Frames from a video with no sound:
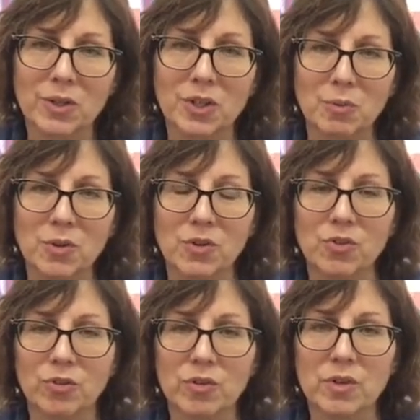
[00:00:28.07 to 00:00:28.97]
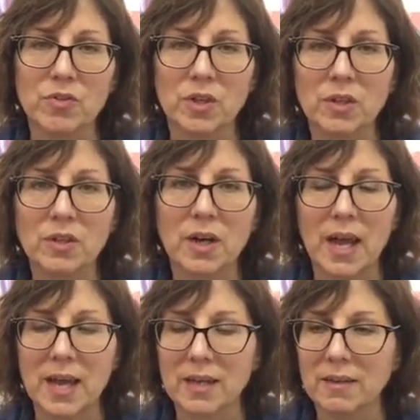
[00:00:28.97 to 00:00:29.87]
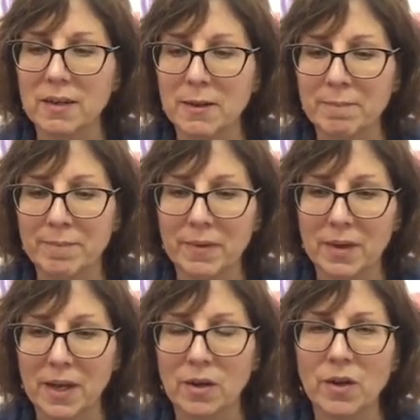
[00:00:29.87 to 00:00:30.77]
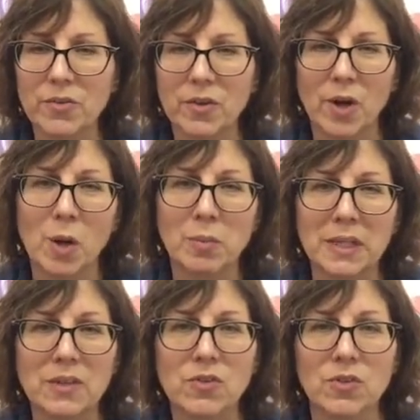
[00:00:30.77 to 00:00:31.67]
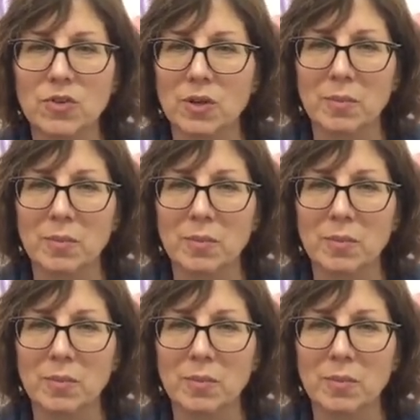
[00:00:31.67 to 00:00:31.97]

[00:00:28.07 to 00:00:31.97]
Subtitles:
She was the juror this year, and also the Albany Institute.